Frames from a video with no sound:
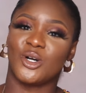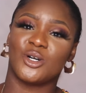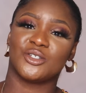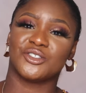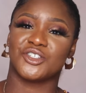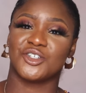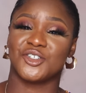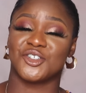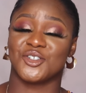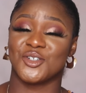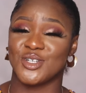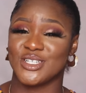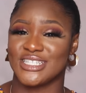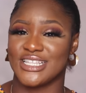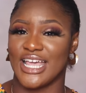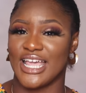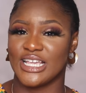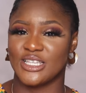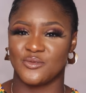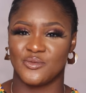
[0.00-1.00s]
culture shocks
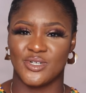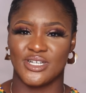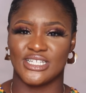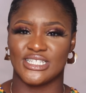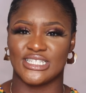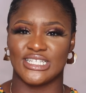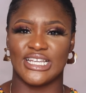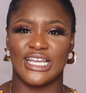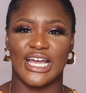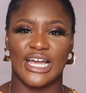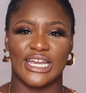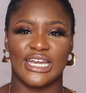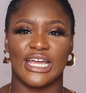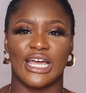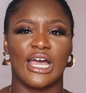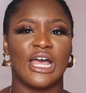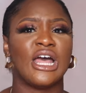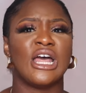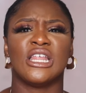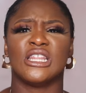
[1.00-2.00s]
that I experienced in
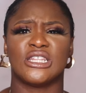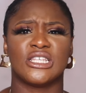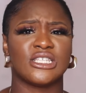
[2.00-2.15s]
Ghana.